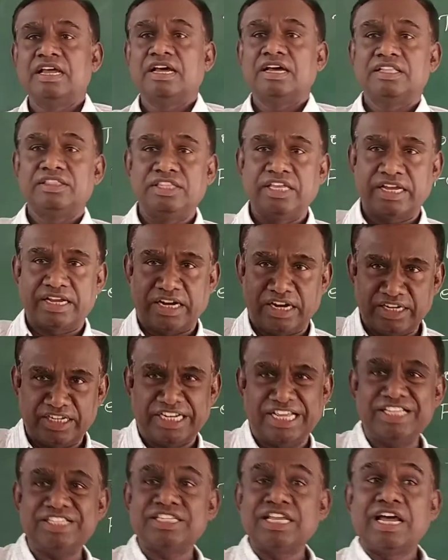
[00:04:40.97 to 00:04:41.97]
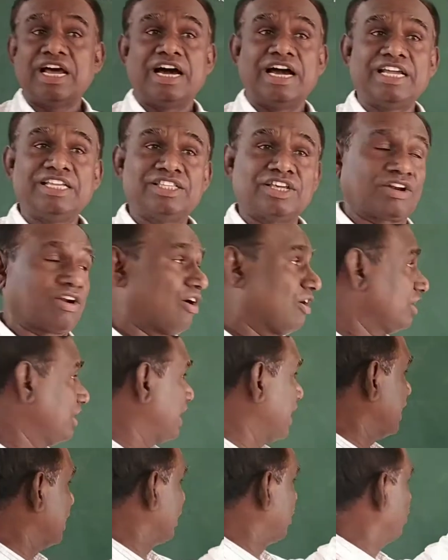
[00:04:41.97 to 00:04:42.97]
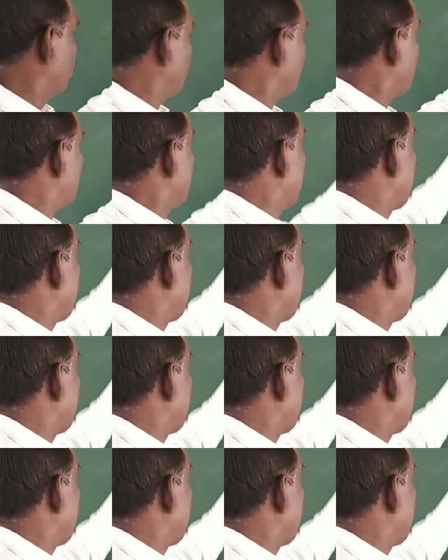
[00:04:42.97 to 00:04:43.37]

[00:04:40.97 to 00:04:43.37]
they contains either aldehyde group